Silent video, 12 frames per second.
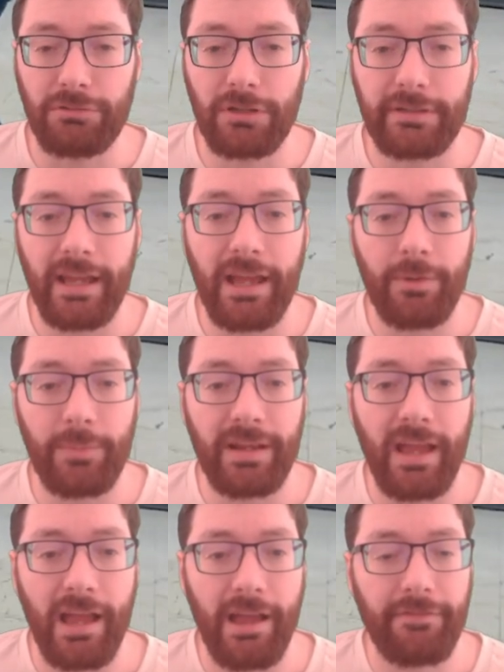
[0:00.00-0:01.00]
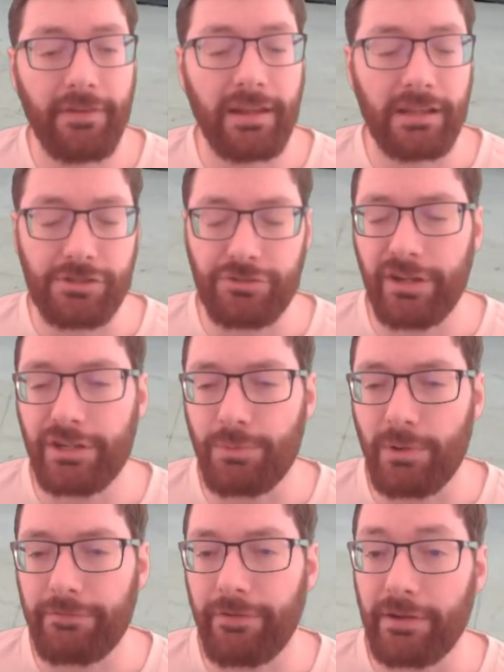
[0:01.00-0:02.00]
look at, we have an exchange
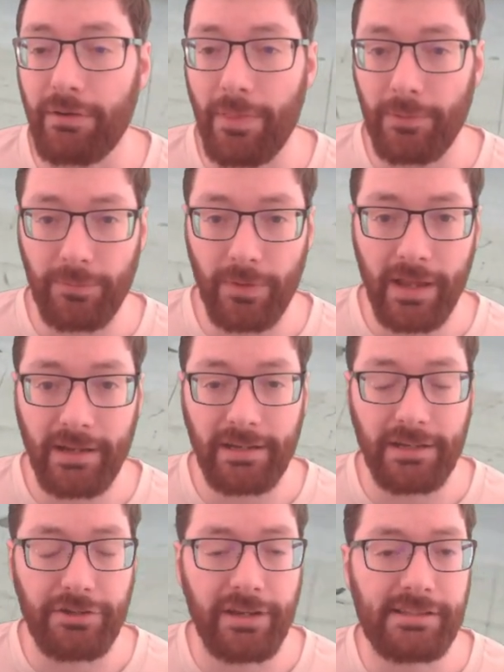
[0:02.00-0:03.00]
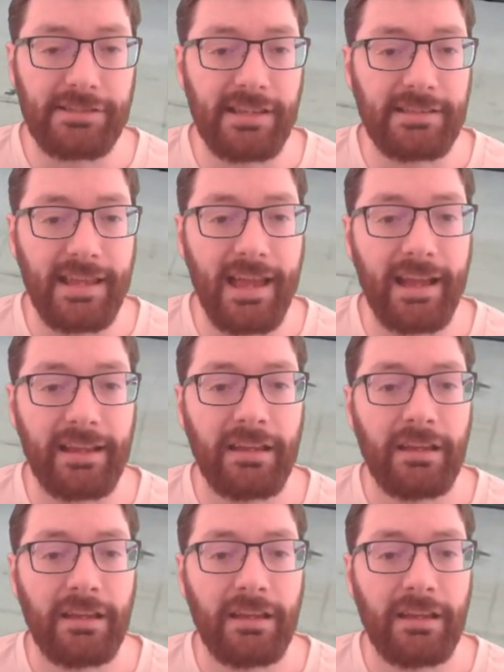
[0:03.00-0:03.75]
where fighter on the right initiates the attack,